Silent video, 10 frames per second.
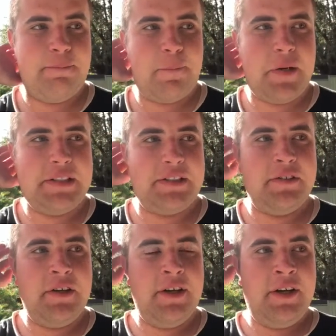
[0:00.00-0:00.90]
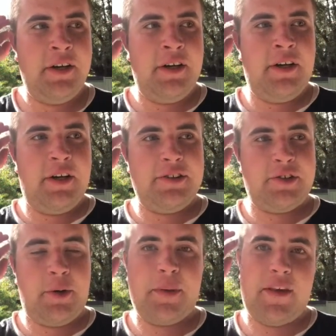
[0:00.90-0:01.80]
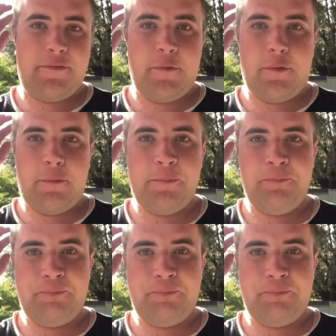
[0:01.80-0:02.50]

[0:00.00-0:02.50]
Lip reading: one on top of their form.